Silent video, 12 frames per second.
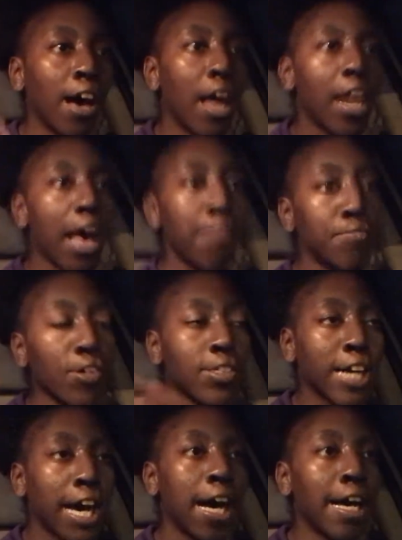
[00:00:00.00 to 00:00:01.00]
a lot more
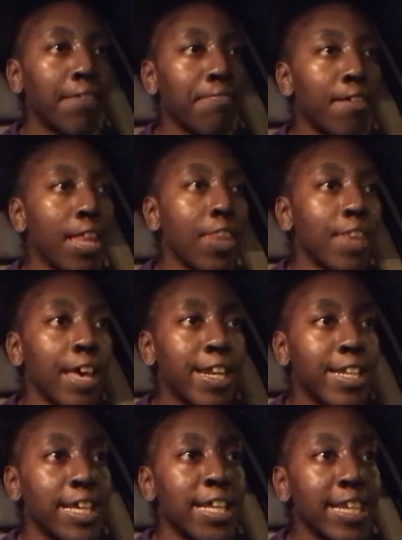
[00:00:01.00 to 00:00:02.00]
time than
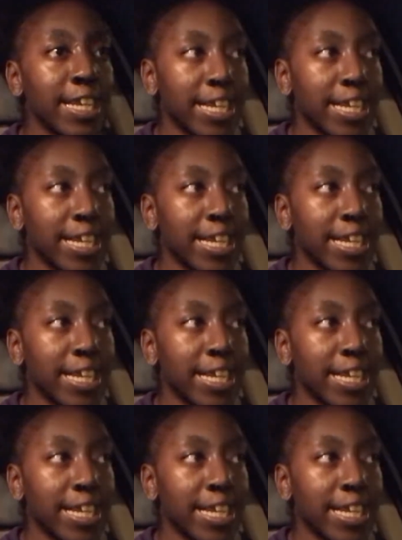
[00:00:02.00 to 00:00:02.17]
needed.